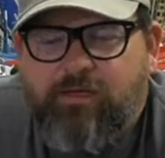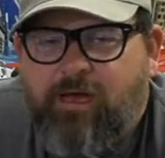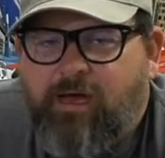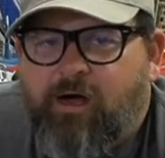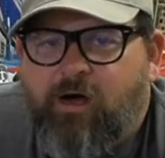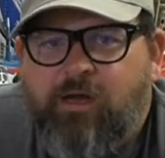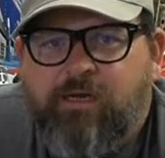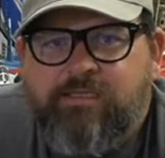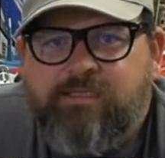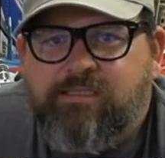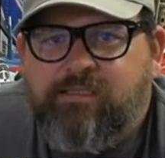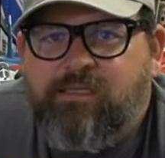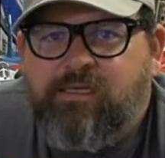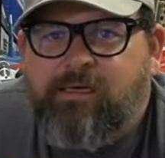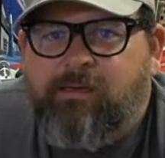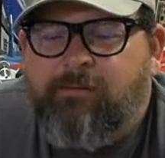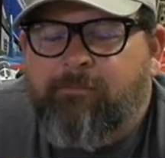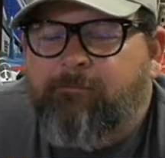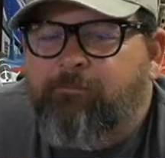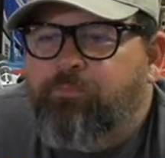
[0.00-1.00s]

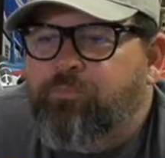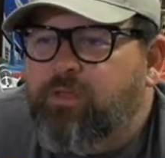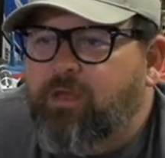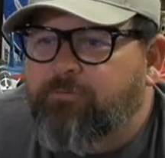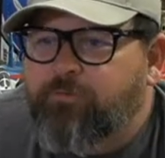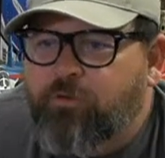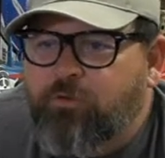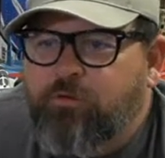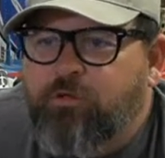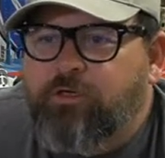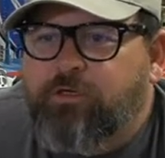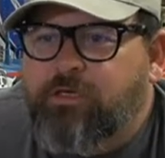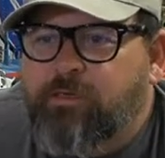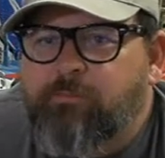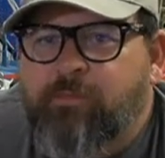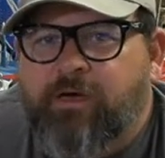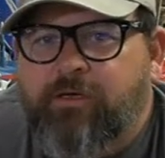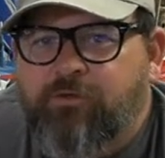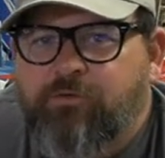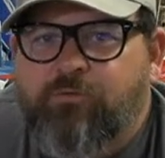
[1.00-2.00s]
Honestly, if you look at
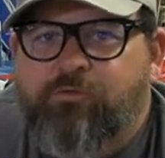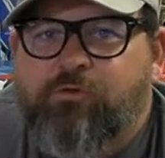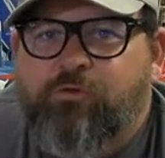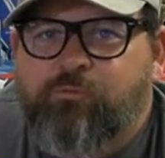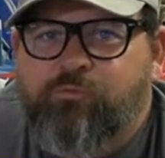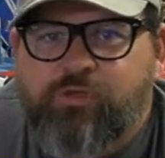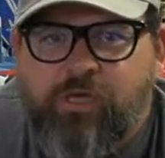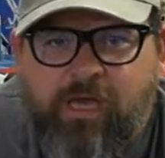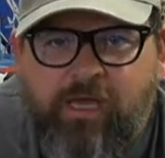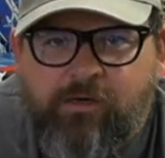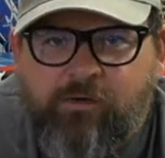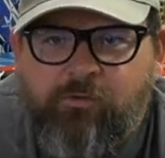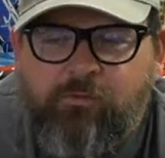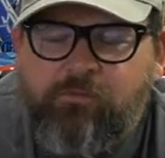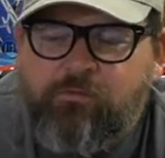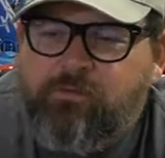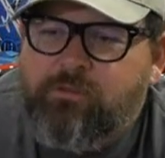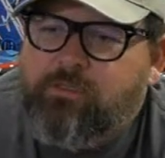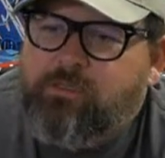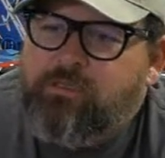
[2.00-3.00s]
my YouTube channel,
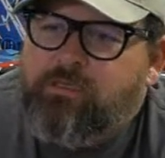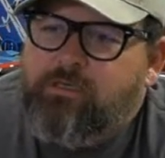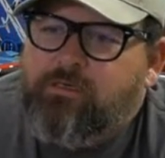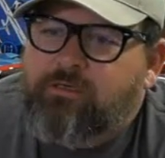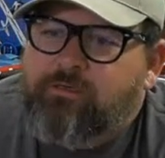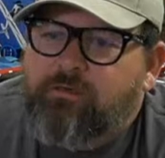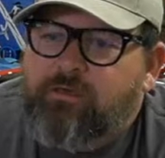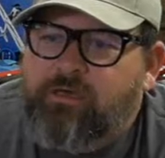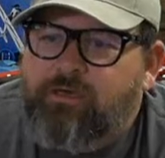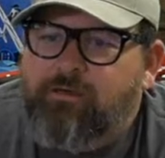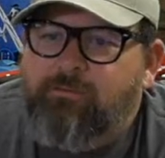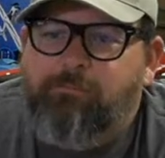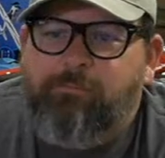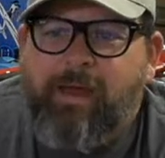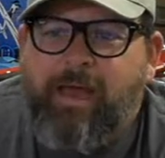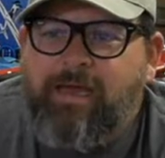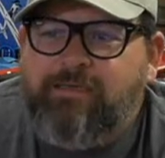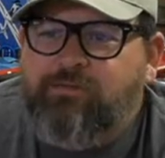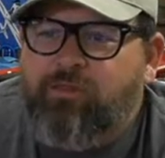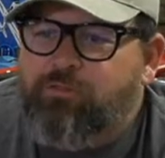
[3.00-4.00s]

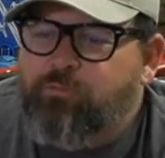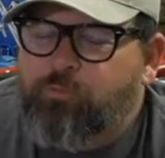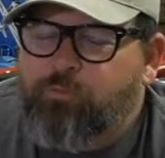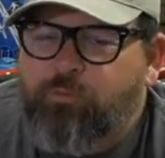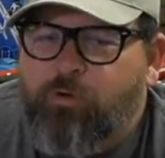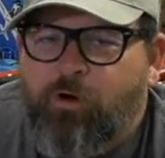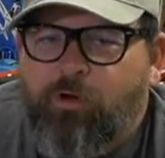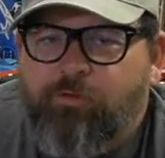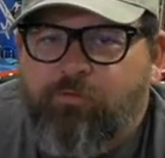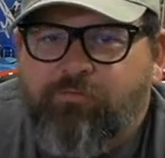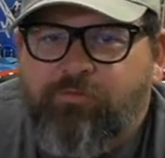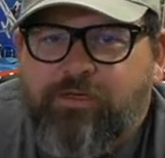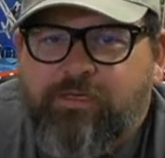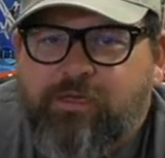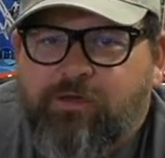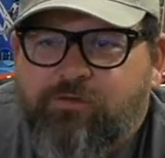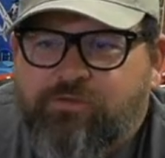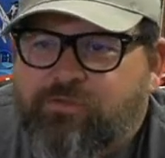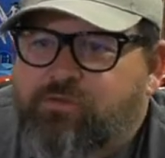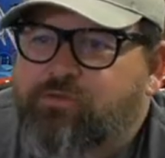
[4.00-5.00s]
back through all the
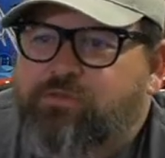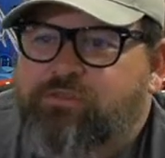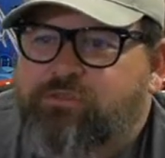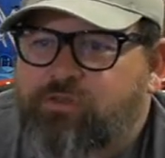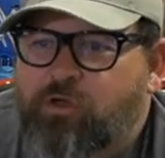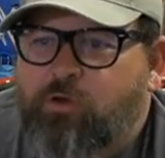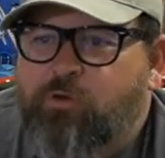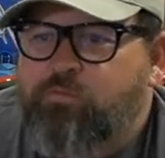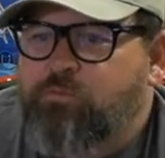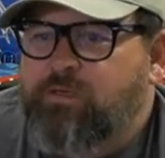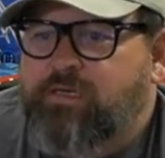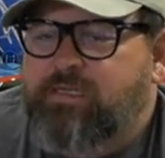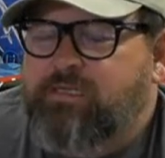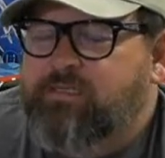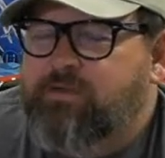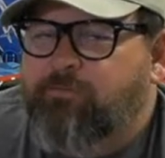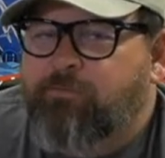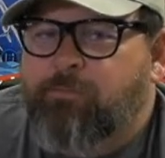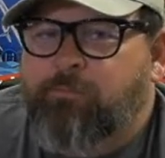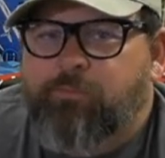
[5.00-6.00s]
videos, there's so many
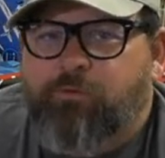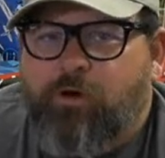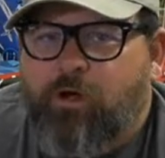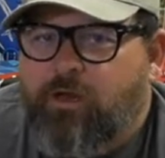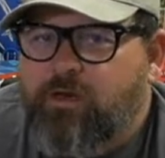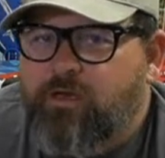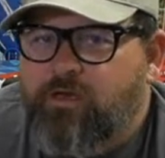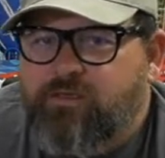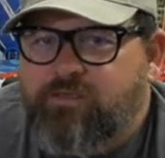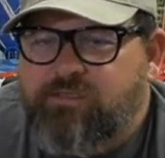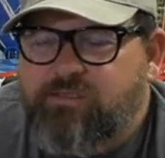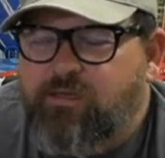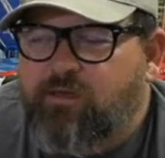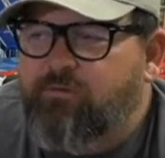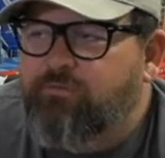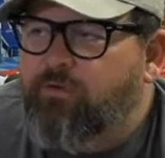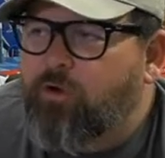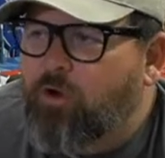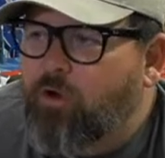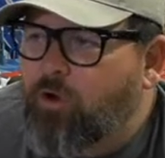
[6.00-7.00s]
different products
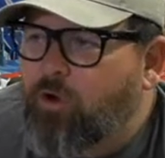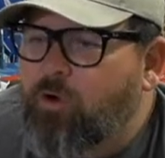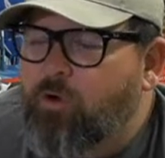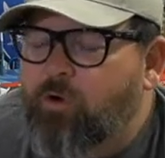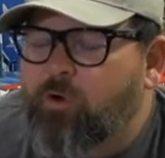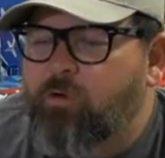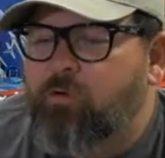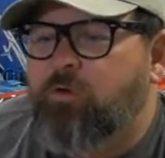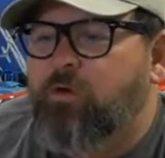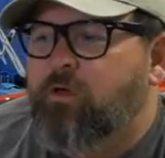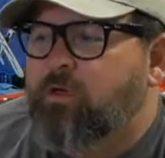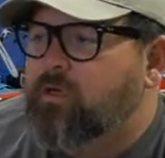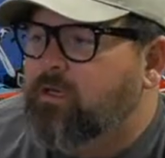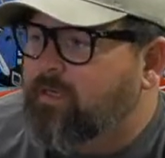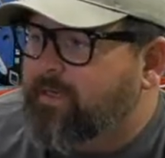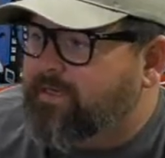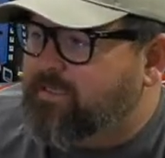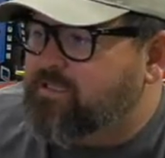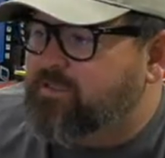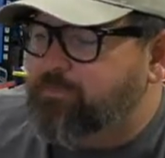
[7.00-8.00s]
of all
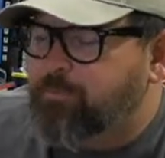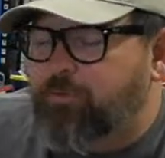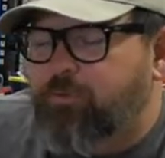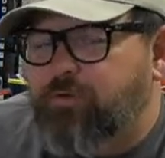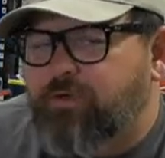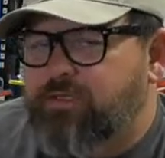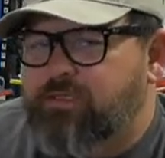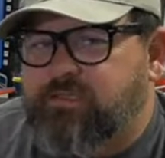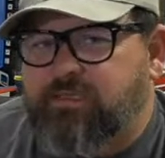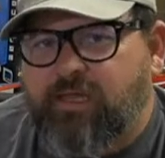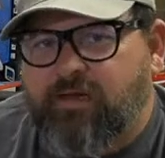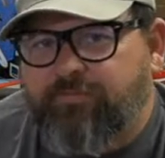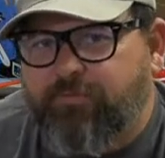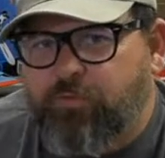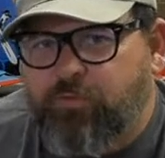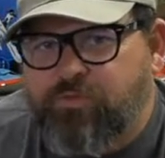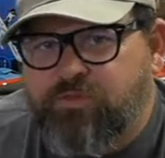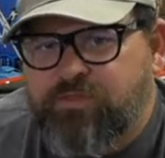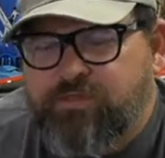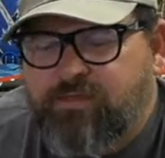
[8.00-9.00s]
experience
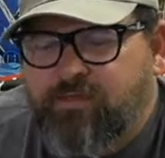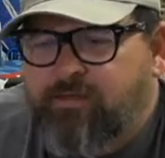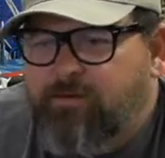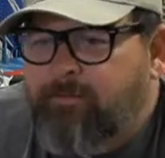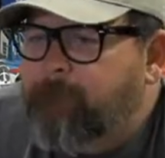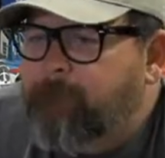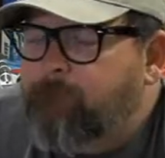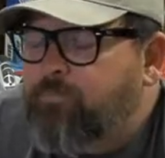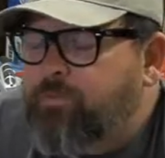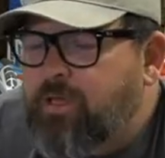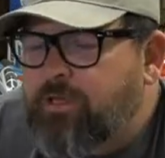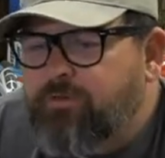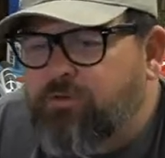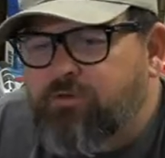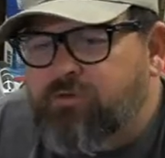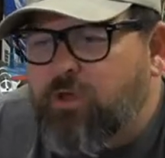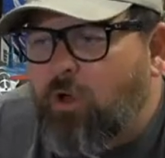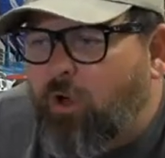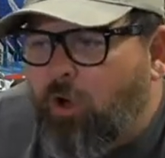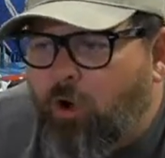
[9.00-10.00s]
levels, and
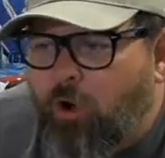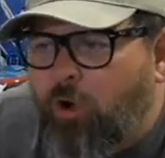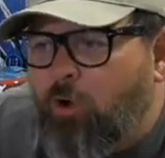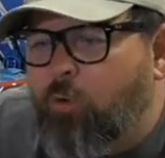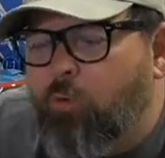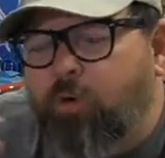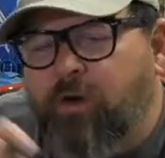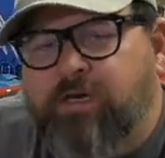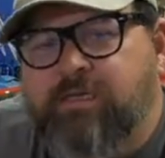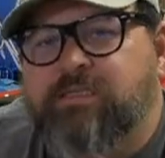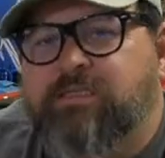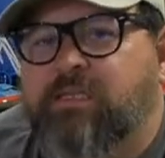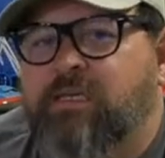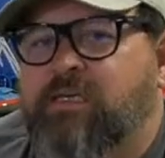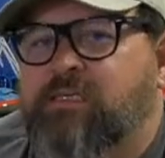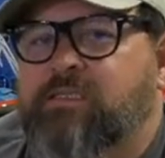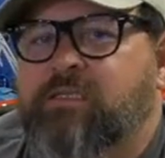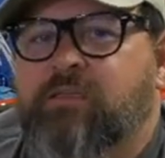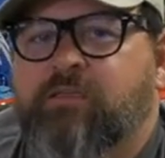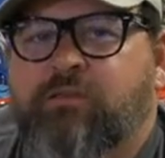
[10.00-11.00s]
there's always
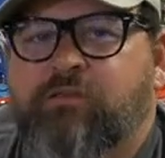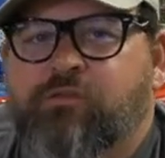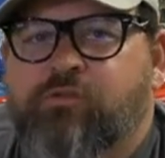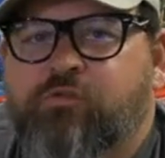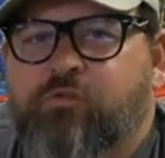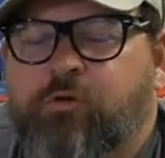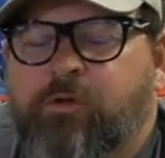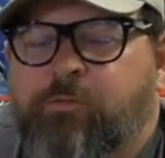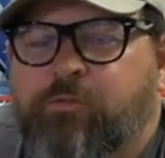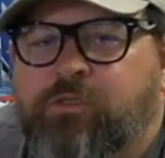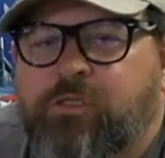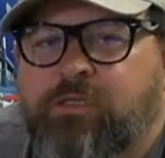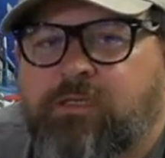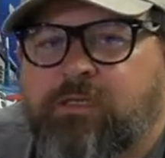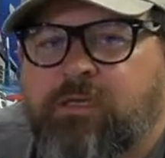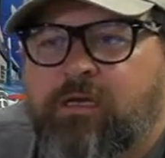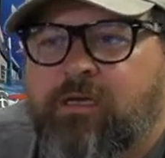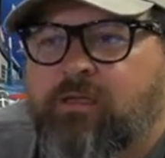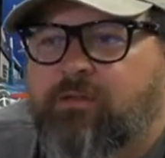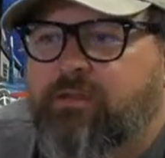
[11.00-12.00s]
links in the
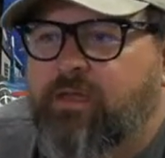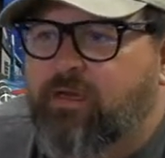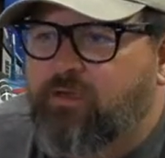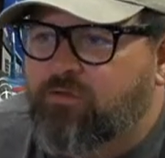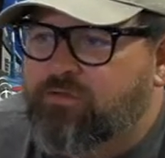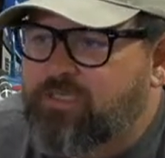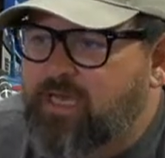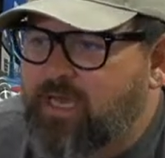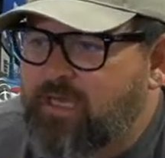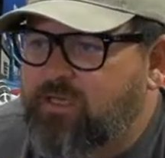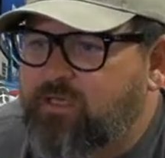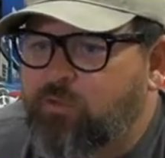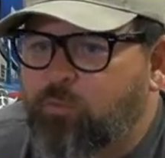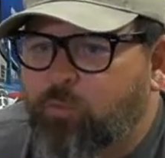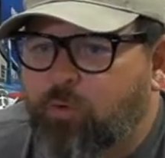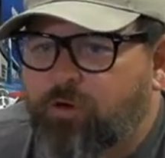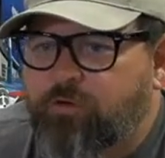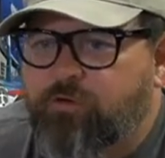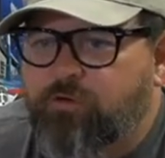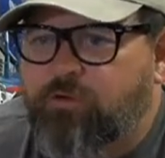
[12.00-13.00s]
description that'll take you to
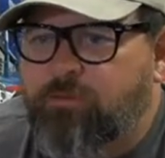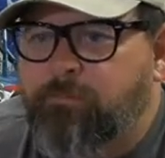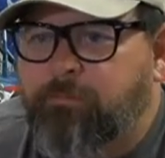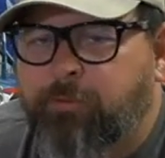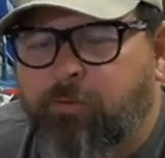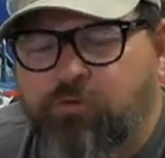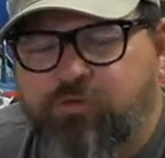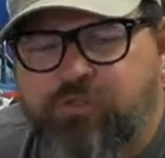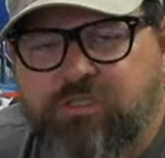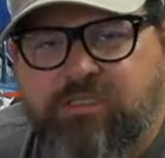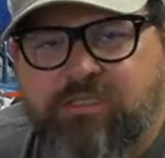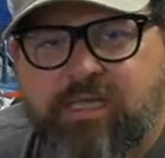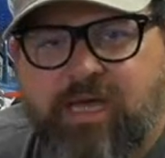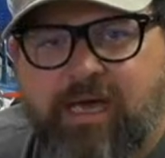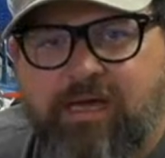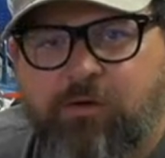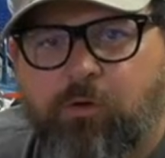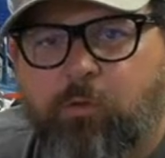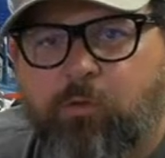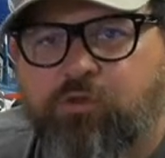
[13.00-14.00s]
where you can purchase
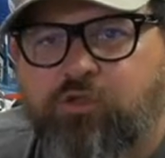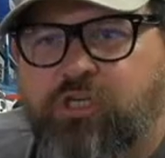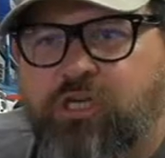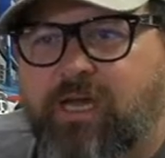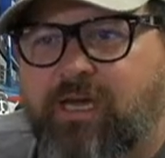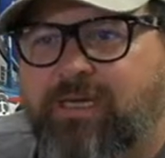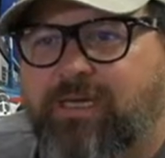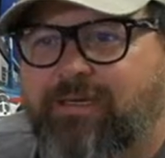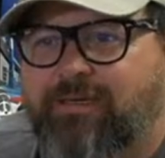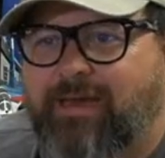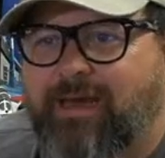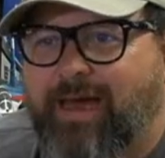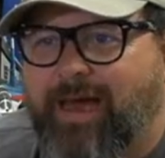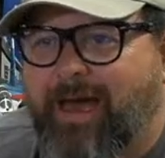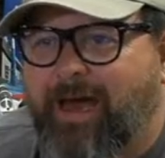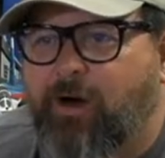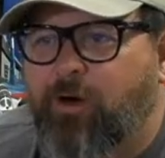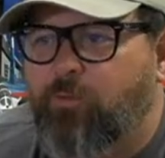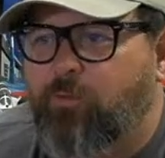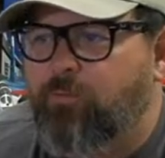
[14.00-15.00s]
that or check
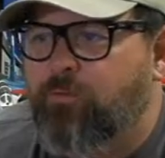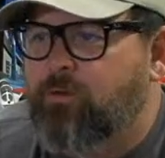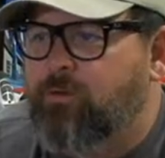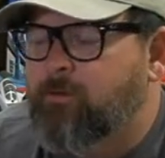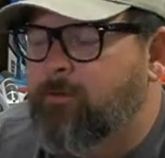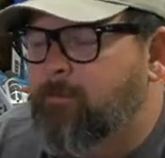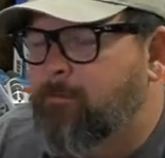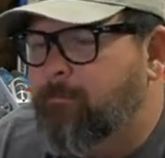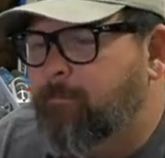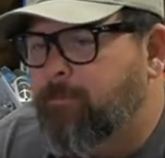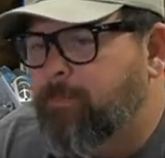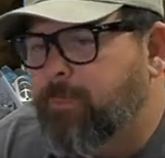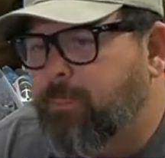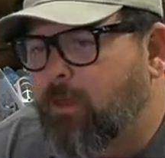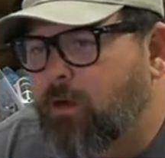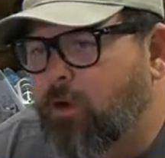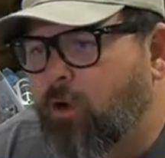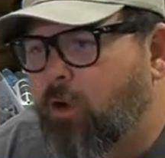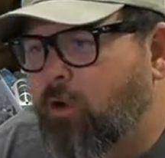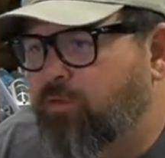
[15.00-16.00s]
out
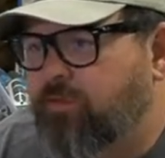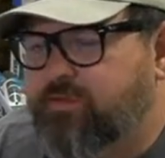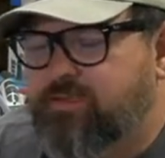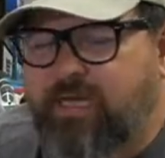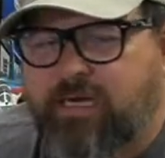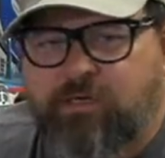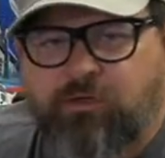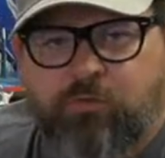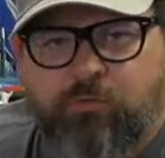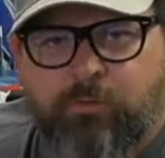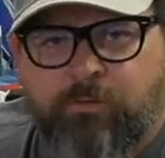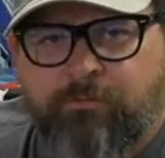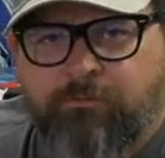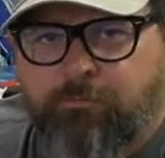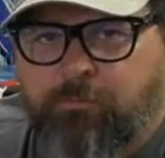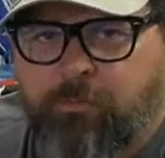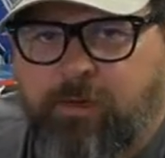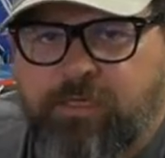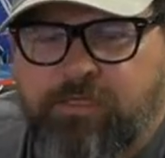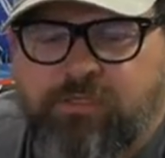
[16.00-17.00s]
all the technical
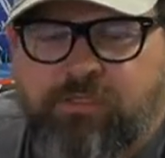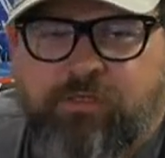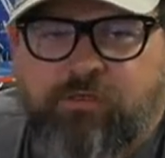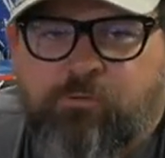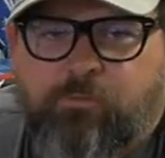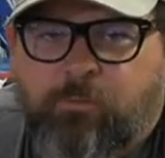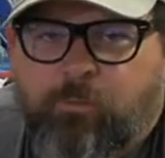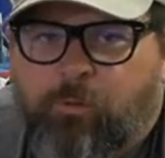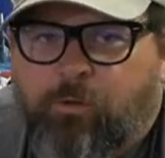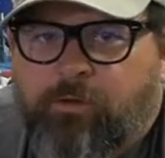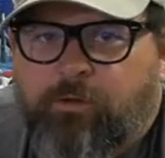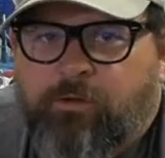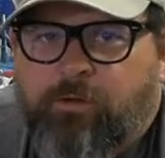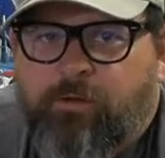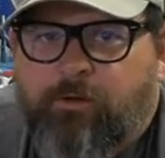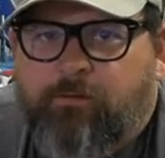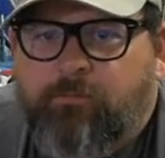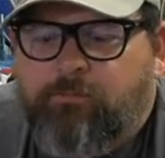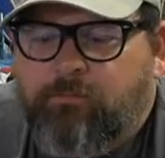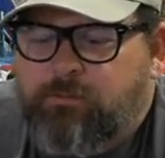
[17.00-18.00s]
information that you would want to know.